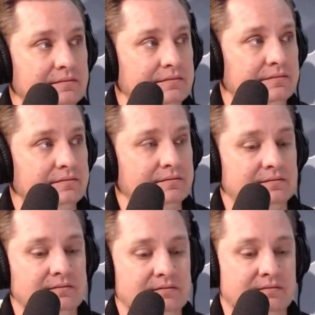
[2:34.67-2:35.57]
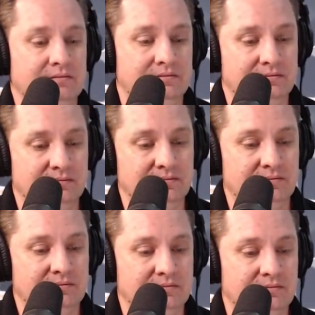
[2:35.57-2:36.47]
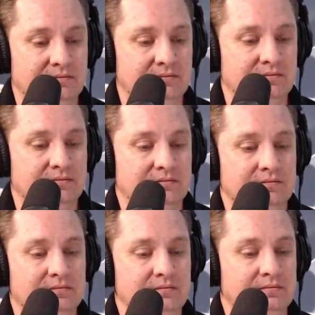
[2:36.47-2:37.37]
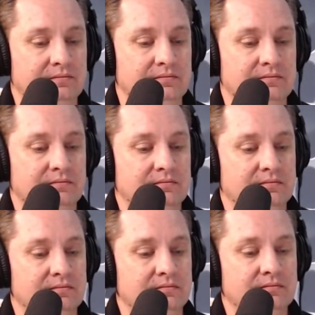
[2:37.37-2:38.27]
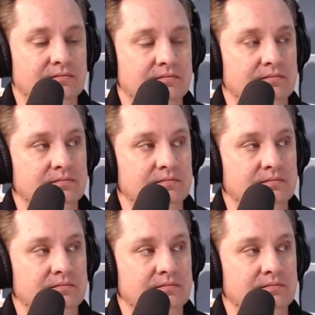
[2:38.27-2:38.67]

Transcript: The person shown says nothing.